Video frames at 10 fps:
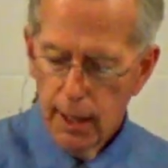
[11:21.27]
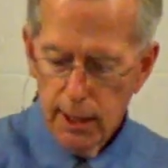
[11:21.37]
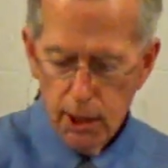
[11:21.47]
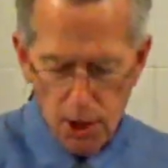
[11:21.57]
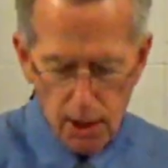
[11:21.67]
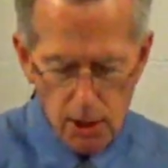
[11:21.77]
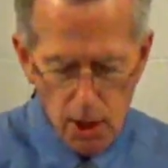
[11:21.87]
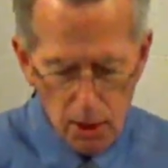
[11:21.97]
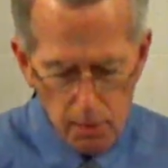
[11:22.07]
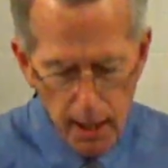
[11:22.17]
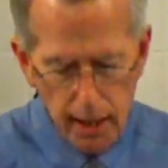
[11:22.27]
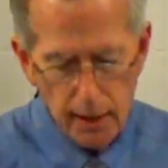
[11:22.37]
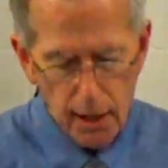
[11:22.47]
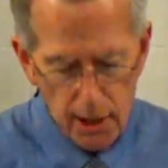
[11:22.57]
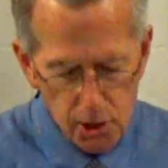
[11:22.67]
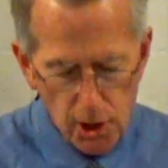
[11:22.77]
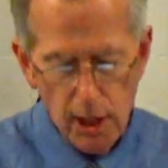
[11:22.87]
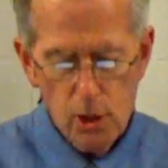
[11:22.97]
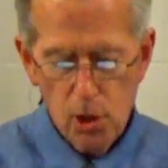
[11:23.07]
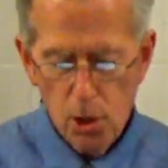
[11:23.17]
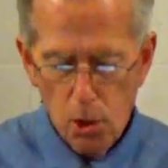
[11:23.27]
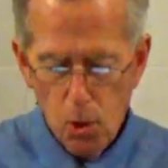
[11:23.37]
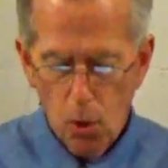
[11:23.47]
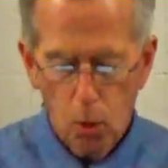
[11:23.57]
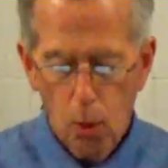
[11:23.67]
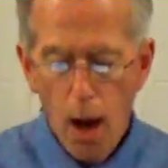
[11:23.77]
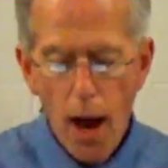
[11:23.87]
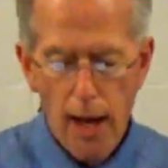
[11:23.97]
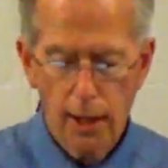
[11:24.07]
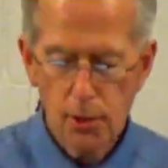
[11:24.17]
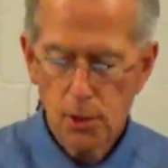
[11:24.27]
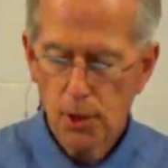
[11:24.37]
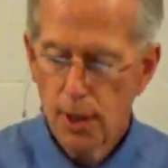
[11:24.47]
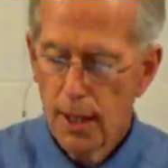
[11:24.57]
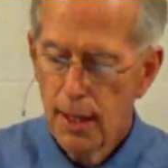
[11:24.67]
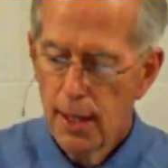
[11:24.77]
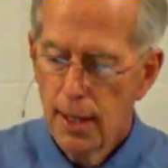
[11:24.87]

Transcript: And he said, Young man, I say to you, arise.